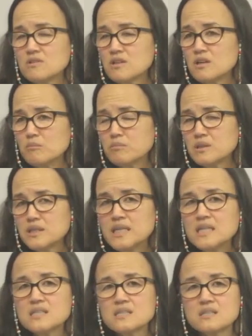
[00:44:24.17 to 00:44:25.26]

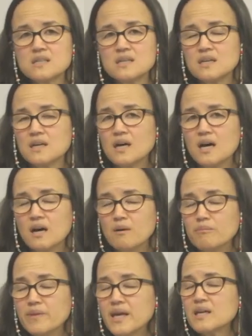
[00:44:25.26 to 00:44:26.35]
complete,
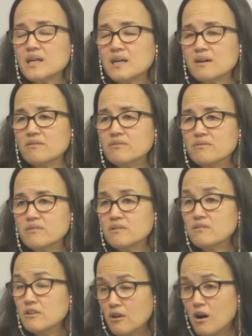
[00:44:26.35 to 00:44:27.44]
they can have
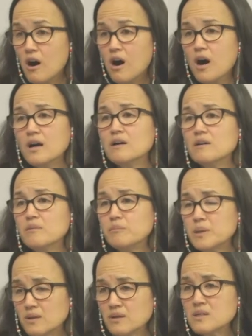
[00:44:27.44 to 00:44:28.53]
long
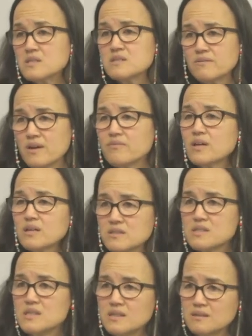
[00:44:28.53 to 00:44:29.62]
periods of
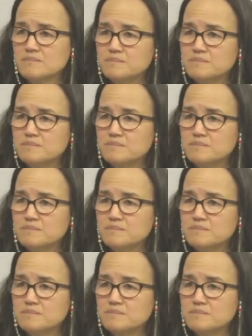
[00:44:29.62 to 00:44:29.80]
efficacy.